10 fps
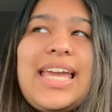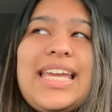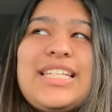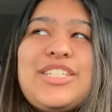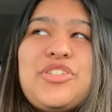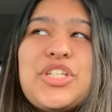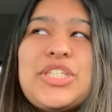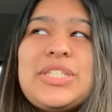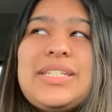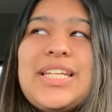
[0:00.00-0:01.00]
It's
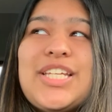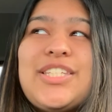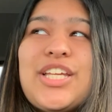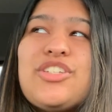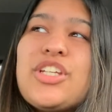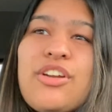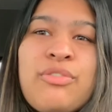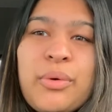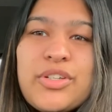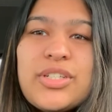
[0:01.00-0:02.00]
just such an
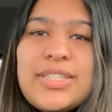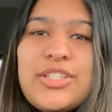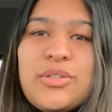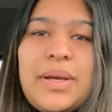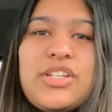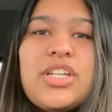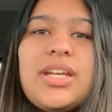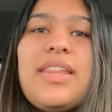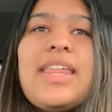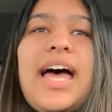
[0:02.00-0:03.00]
unfortunate
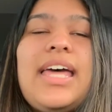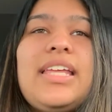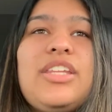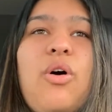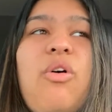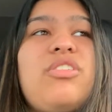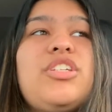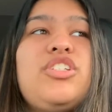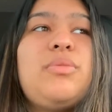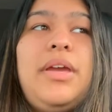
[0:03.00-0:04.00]
situation that the whole
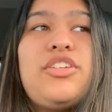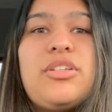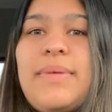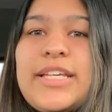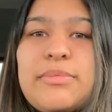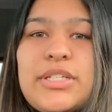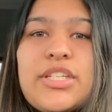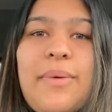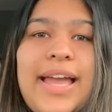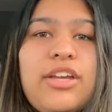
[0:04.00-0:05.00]
situation makes me
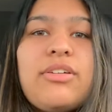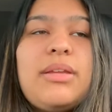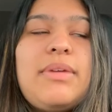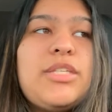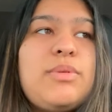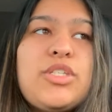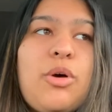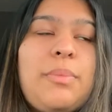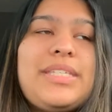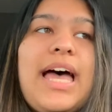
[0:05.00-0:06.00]
so angry and makes me so
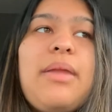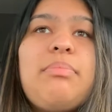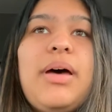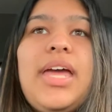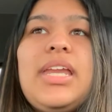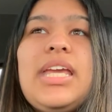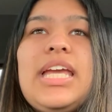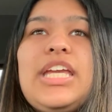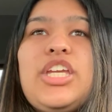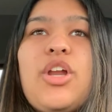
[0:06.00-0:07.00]
upset. But
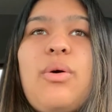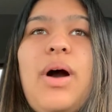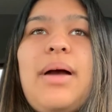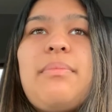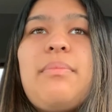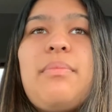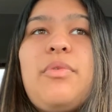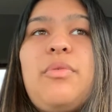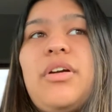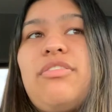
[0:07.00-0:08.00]
you know,
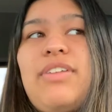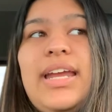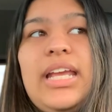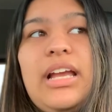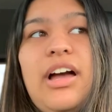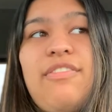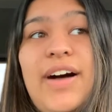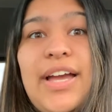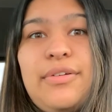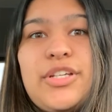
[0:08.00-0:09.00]
we're fighting a
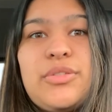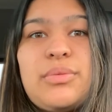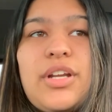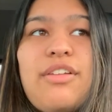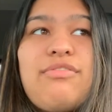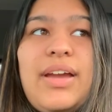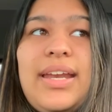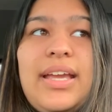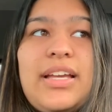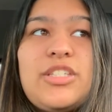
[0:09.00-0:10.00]
virus, we're not
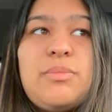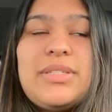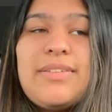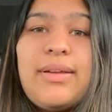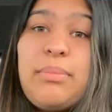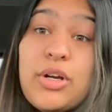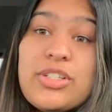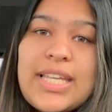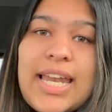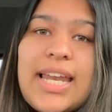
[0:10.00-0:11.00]
fighting a specific
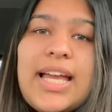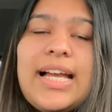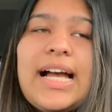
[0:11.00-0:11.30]
person.